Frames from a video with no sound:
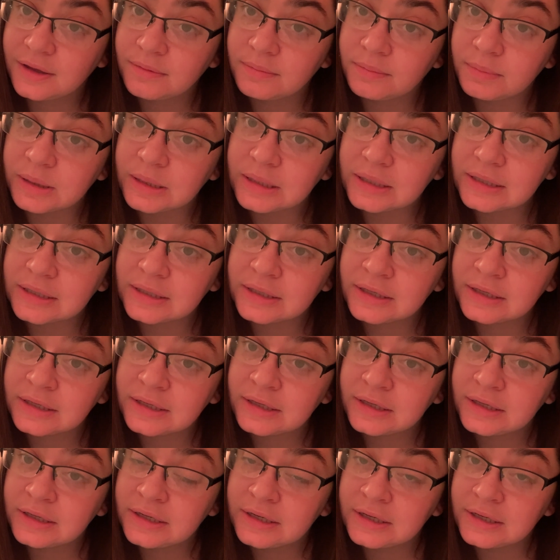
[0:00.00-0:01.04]
But
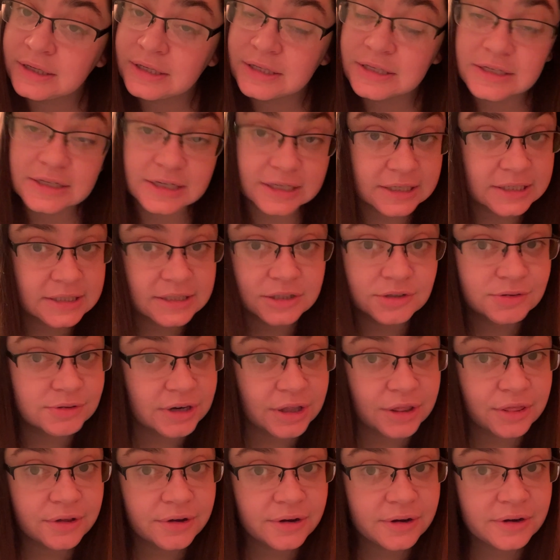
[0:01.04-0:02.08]
today's the
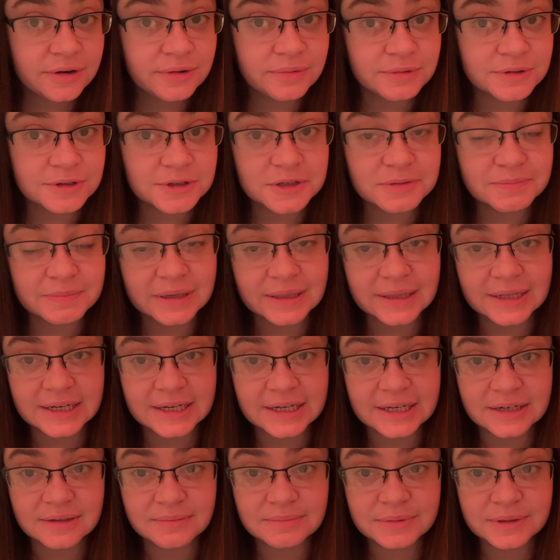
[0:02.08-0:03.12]
23rd, which is my lucky
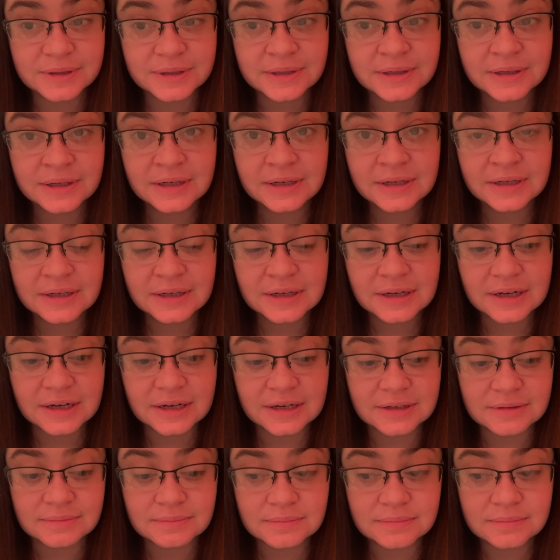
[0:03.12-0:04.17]
number,
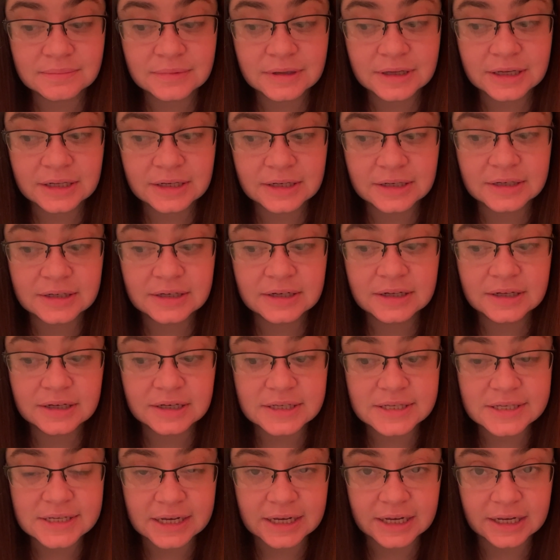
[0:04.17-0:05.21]
and a
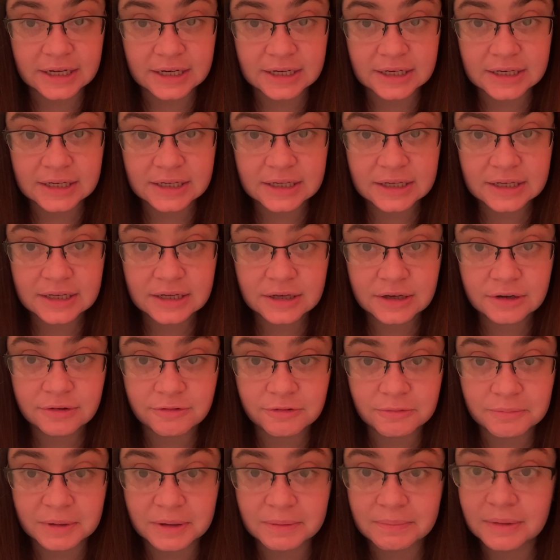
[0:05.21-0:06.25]
sign
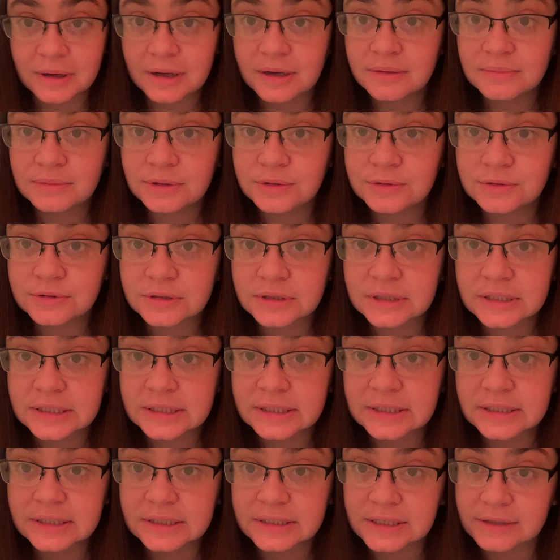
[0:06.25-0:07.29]
from my mom usually,
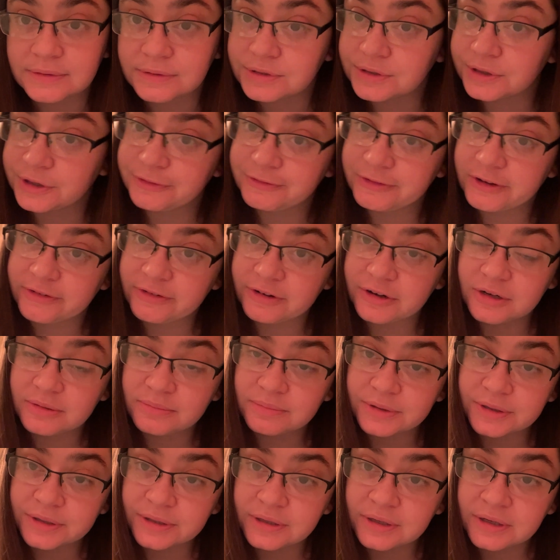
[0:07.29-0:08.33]
because that was her favorite
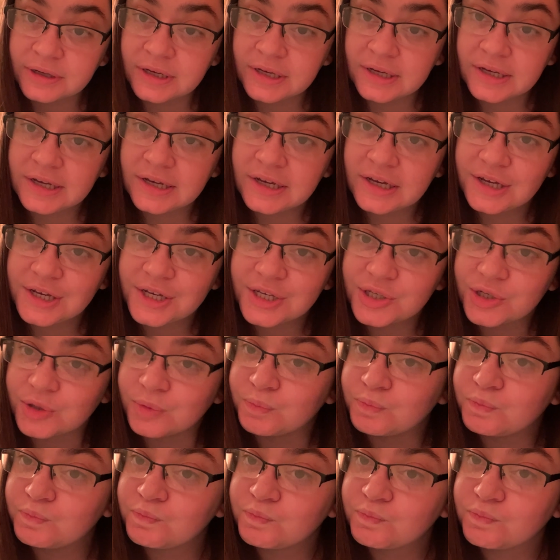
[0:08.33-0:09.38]
number.
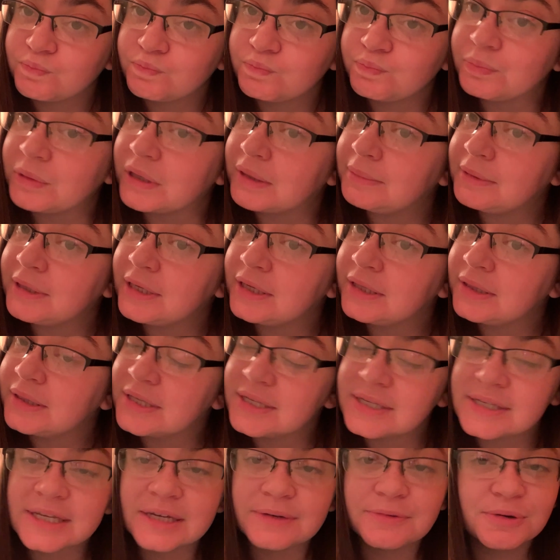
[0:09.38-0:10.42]
So maybe this
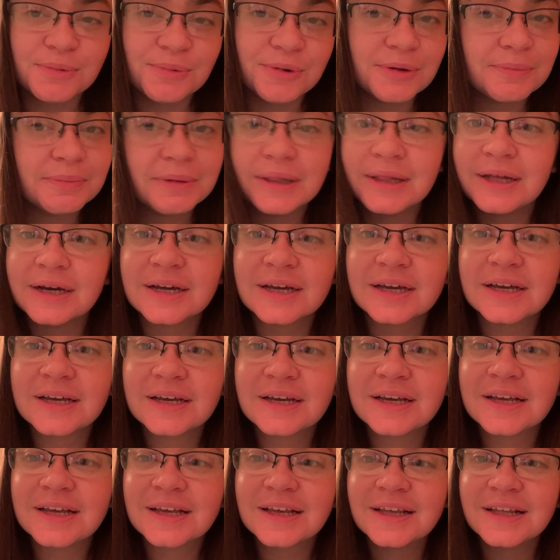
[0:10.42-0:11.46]
day will bring me luck.
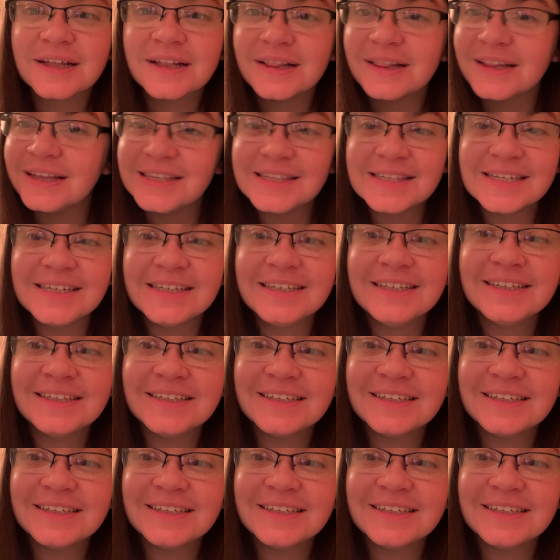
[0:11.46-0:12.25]
Let's see.